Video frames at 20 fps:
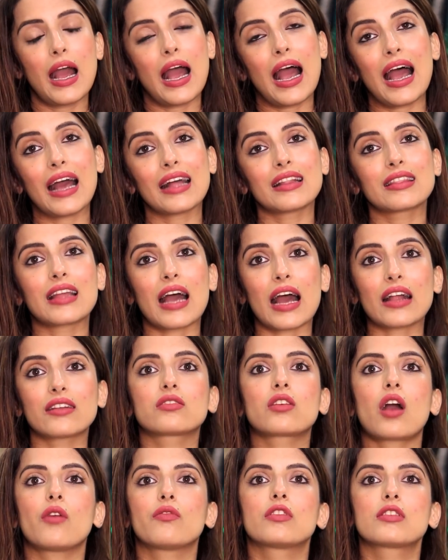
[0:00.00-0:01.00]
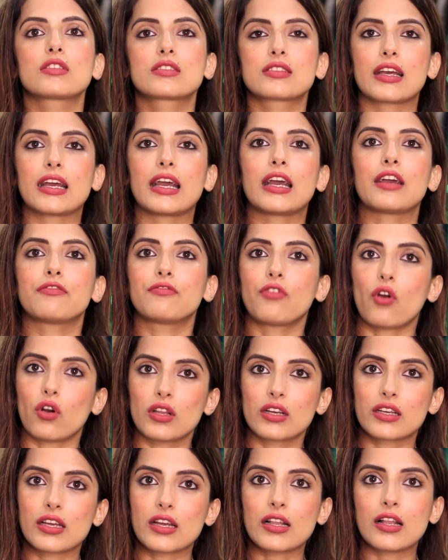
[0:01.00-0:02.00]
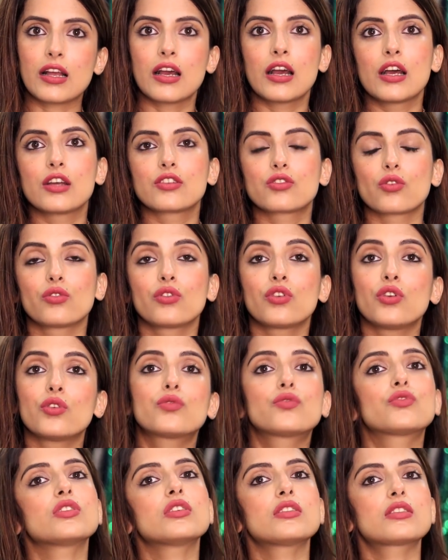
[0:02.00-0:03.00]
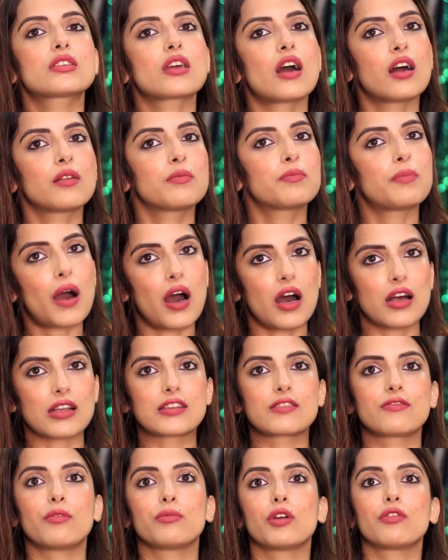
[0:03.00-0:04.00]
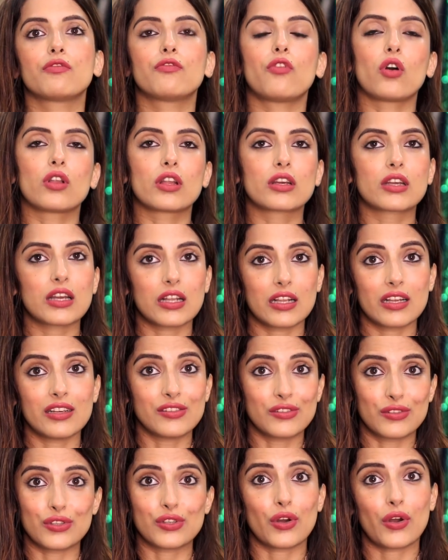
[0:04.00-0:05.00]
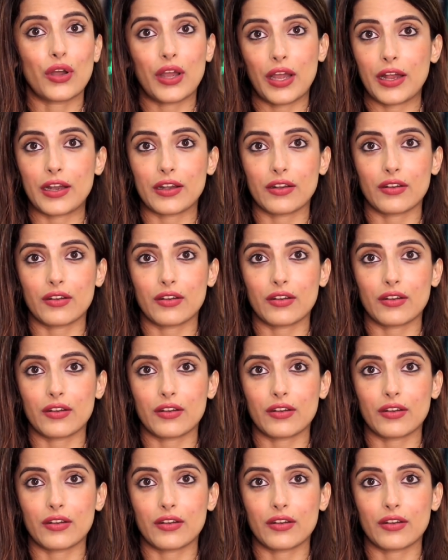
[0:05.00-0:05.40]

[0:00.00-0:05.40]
and that covers the hair follicle, so nutrients can't pass from your follicle into your hair.